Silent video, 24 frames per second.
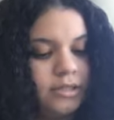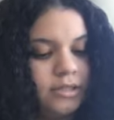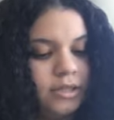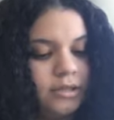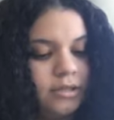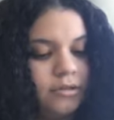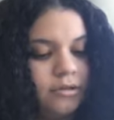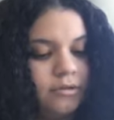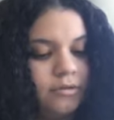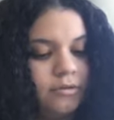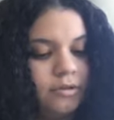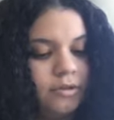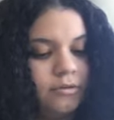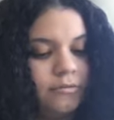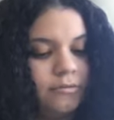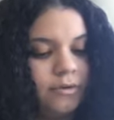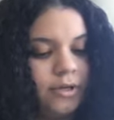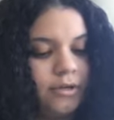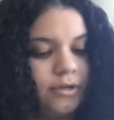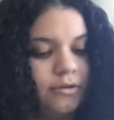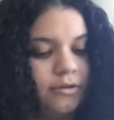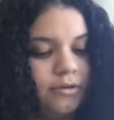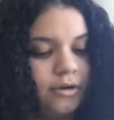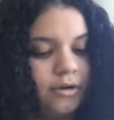Is that the only
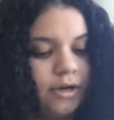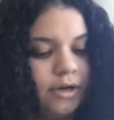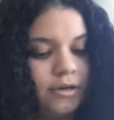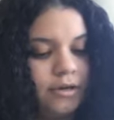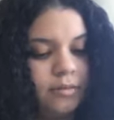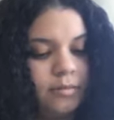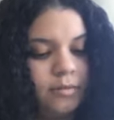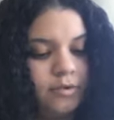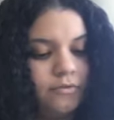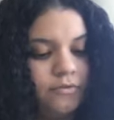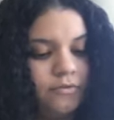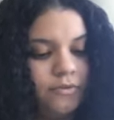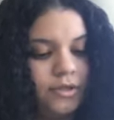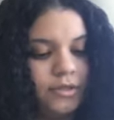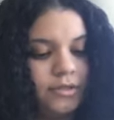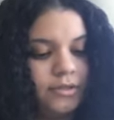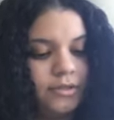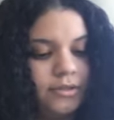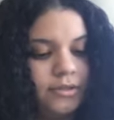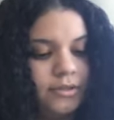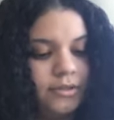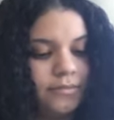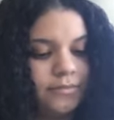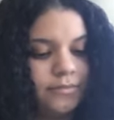way you know how to be
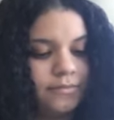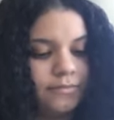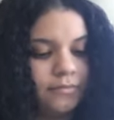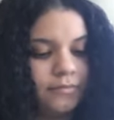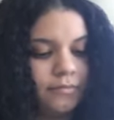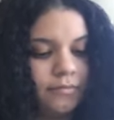friends?